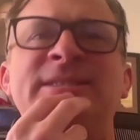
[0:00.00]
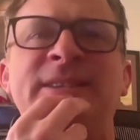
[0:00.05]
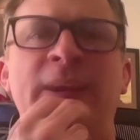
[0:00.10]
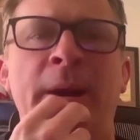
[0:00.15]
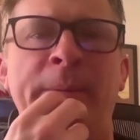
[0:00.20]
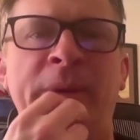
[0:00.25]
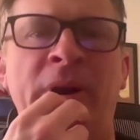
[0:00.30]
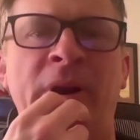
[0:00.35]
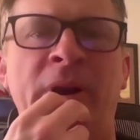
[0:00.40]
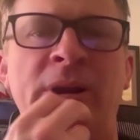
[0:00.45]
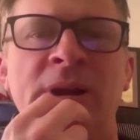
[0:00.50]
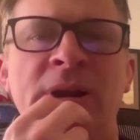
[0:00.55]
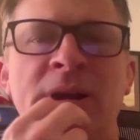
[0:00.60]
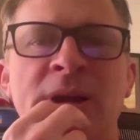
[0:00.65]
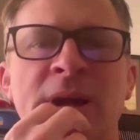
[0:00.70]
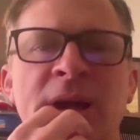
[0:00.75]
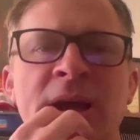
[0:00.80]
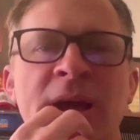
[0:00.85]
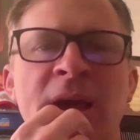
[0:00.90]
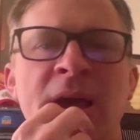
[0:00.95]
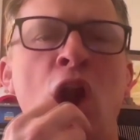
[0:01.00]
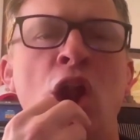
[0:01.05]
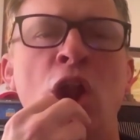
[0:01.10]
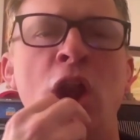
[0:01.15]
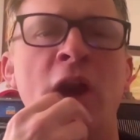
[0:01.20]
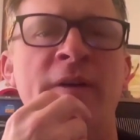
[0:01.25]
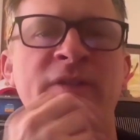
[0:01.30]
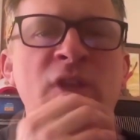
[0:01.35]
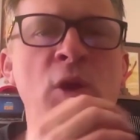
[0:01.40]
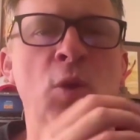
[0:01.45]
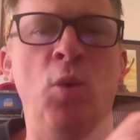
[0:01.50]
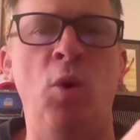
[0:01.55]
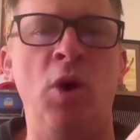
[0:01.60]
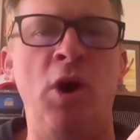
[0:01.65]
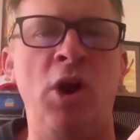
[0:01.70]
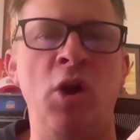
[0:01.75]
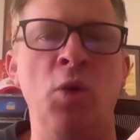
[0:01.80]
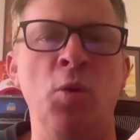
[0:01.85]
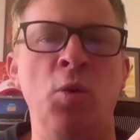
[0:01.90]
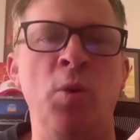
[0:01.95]
summer all over the
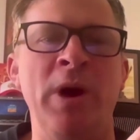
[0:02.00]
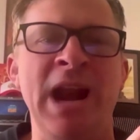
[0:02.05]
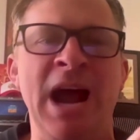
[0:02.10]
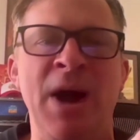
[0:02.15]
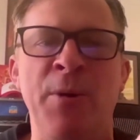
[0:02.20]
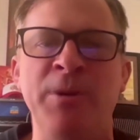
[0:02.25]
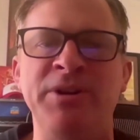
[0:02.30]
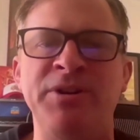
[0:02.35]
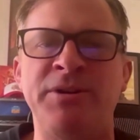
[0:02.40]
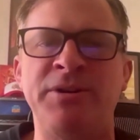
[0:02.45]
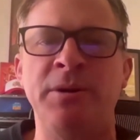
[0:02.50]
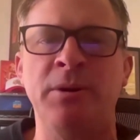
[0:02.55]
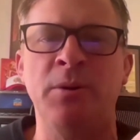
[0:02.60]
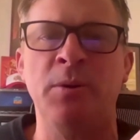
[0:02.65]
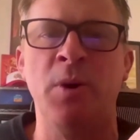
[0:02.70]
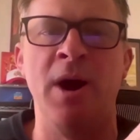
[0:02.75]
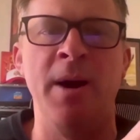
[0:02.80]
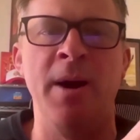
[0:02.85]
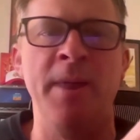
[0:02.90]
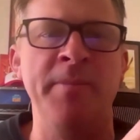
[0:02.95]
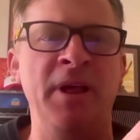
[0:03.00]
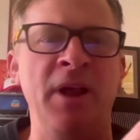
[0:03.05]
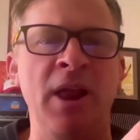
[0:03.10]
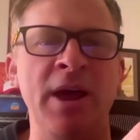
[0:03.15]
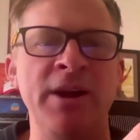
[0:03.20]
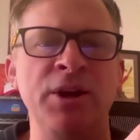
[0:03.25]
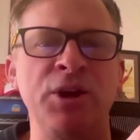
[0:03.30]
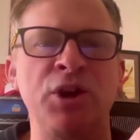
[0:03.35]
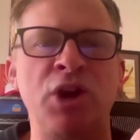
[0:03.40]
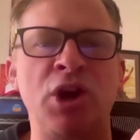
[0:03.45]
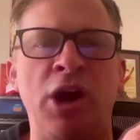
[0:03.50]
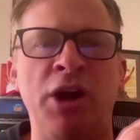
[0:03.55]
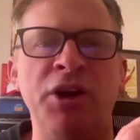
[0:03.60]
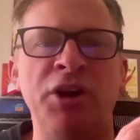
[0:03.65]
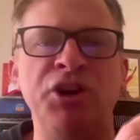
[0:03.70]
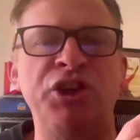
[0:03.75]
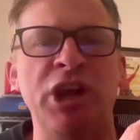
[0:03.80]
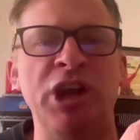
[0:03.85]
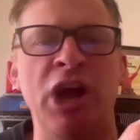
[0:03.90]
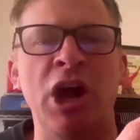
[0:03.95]
world. When I went to the London
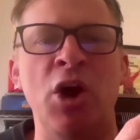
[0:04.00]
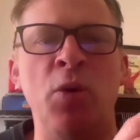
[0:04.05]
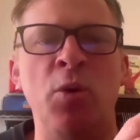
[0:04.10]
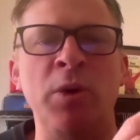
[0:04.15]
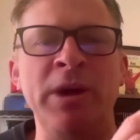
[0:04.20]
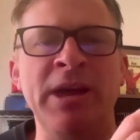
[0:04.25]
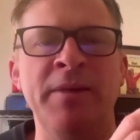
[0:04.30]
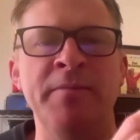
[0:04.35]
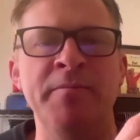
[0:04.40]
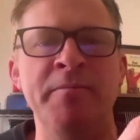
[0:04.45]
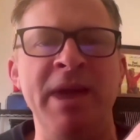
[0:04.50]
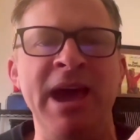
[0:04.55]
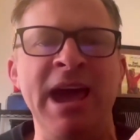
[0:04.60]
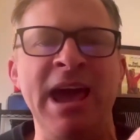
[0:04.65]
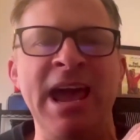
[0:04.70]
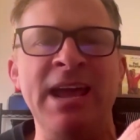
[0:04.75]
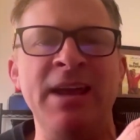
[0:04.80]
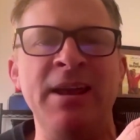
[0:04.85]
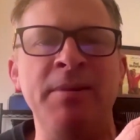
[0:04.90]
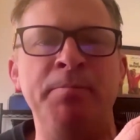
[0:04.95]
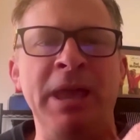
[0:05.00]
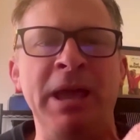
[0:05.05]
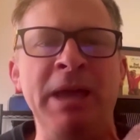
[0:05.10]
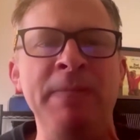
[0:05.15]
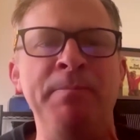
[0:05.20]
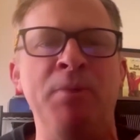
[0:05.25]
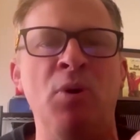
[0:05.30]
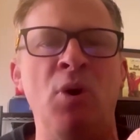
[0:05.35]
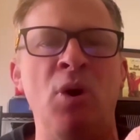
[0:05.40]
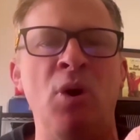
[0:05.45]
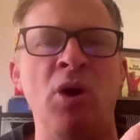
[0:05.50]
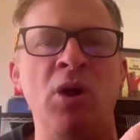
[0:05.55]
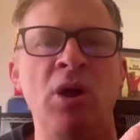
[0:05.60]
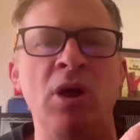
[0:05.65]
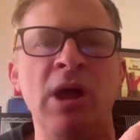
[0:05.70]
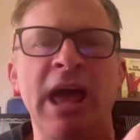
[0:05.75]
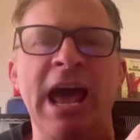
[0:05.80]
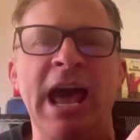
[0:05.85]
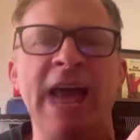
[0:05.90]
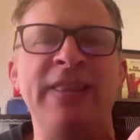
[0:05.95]
Card Show in May, people
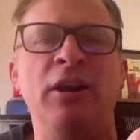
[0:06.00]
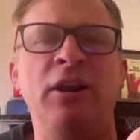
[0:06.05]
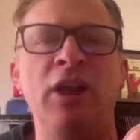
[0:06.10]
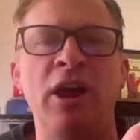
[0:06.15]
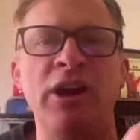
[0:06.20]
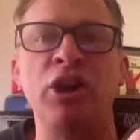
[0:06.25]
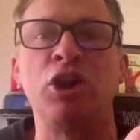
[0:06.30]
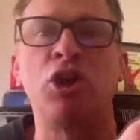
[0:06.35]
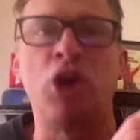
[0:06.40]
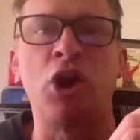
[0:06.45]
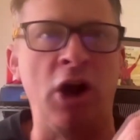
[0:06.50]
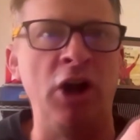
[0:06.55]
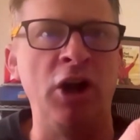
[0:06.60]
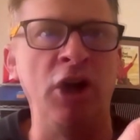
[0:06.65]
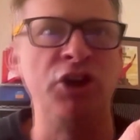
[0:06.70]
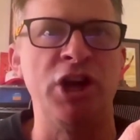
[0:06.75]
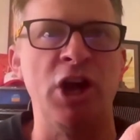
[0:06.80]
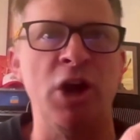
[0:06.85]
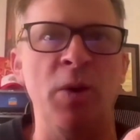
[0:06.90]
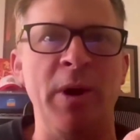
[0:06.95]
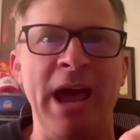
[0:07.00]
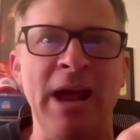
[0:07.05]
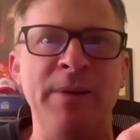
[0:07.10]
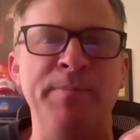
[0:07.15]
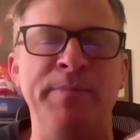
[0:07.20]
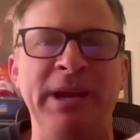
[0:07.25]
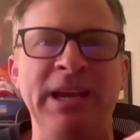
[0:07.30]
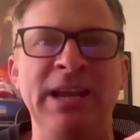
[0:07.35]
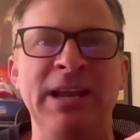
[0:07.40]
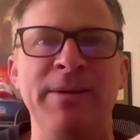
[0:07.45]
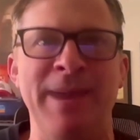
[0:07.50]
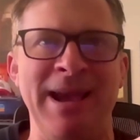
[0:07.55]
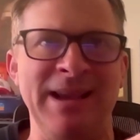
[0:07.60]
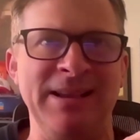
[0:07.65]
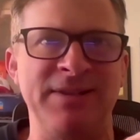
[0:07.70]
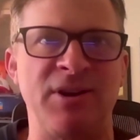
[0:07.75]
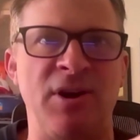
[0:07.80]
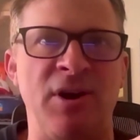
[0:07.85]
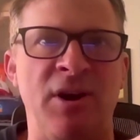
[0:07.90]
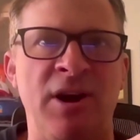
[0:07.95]
at the London Card Show had piggy
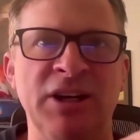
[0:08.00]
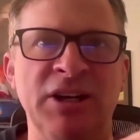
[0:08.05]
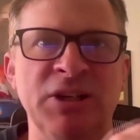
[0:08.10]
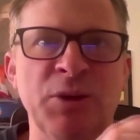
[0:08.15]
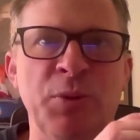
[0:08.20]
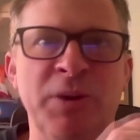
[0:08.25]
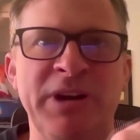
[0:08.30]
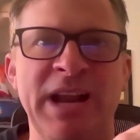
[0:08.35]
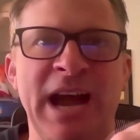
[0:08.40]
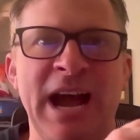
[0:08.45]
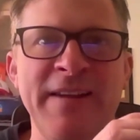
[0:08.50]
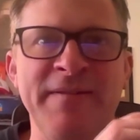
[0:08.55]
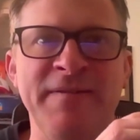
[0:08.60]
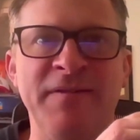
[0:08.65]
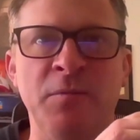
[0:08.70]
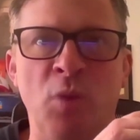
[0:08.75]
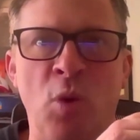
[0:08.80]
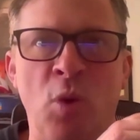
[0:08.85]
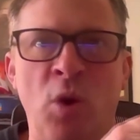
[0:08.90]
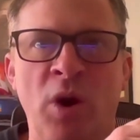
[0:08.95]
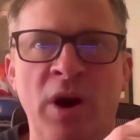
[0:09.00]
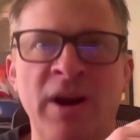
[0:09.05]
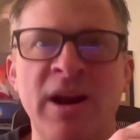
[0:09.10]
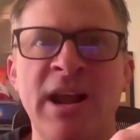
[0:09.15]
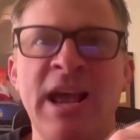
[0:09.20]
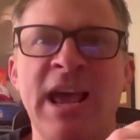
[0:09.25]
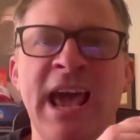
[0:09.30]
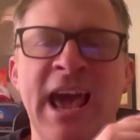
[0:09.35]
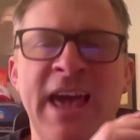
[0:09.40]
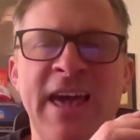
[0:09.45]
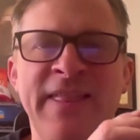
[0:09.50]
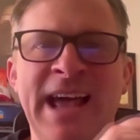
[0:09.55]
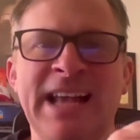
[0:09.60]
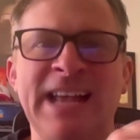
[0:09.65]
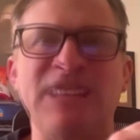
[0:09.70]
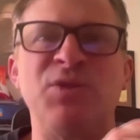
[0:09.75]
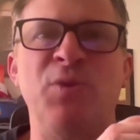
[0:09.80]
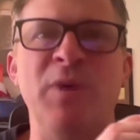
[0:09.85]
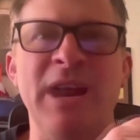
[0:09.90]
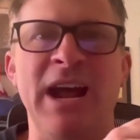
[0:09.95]
banks cards or were dying for more. And
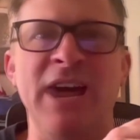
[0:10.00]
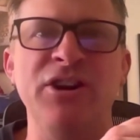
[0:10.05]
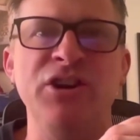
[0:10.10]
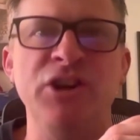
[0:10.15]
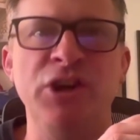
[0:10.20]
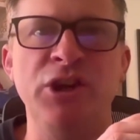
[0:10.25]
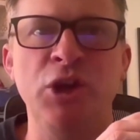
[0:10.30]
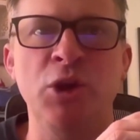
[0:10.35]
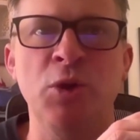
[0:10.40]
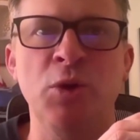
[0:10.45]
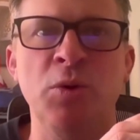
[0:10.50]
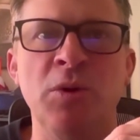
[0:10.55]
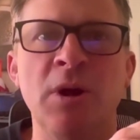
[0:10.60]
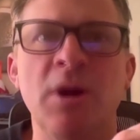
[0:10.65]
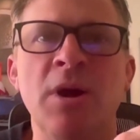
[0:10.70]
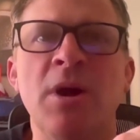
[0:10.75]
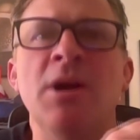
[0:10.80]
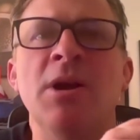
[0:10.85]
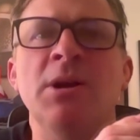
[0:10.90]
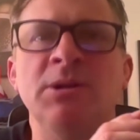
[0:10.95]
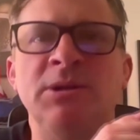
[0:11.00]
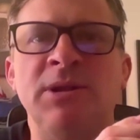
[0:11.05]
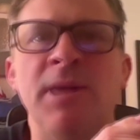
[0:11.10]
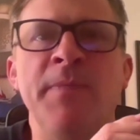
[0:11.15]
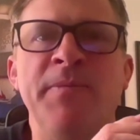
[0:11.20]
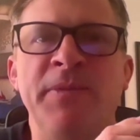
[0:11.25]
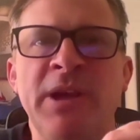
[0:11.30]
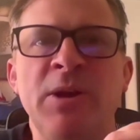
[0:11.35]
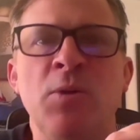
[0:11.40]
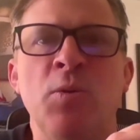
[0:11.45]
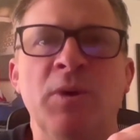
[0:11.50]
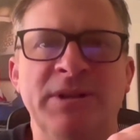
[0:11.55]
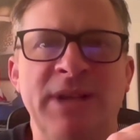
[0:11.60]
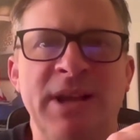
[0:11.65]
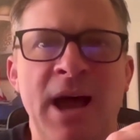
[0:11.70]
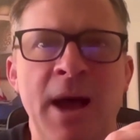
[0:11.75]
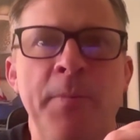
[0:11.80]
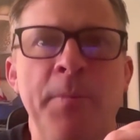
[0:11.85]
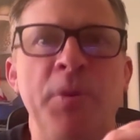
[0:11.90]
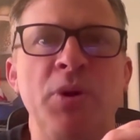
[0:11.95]
that's when I knew something was
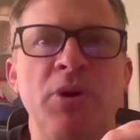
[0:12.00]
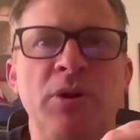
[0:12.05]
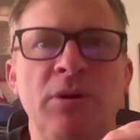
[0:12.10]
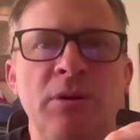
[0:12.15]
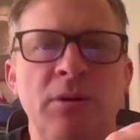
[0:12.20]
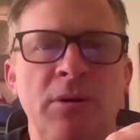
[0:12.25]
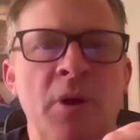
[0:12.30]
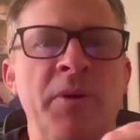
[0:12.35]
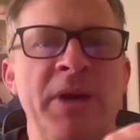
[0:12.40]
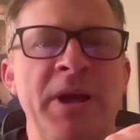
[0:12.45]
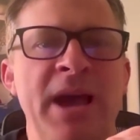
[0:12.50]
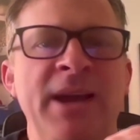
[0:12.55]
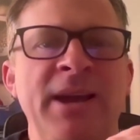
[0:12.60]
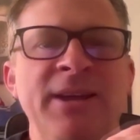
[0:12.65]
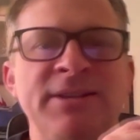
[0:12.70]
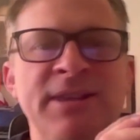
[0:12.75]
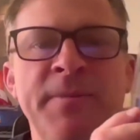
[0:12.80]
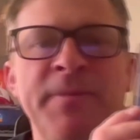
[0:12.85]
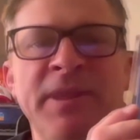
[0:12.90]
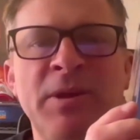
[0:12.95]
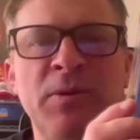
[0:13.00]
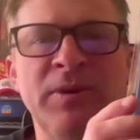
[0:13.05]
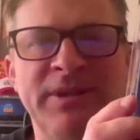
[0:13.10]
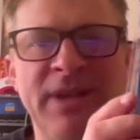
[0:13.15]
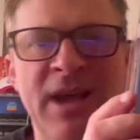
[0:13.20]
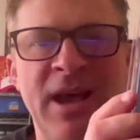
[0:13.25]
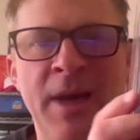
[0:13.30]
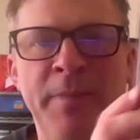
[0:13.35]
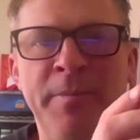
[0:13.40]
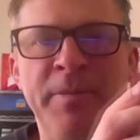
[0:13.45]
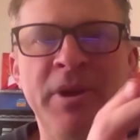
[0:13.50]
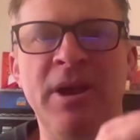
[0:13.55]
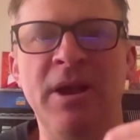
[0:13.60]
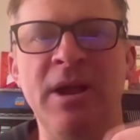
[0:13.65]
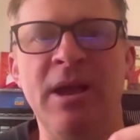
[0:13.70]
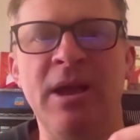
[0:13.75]
up. Okay. Something was up,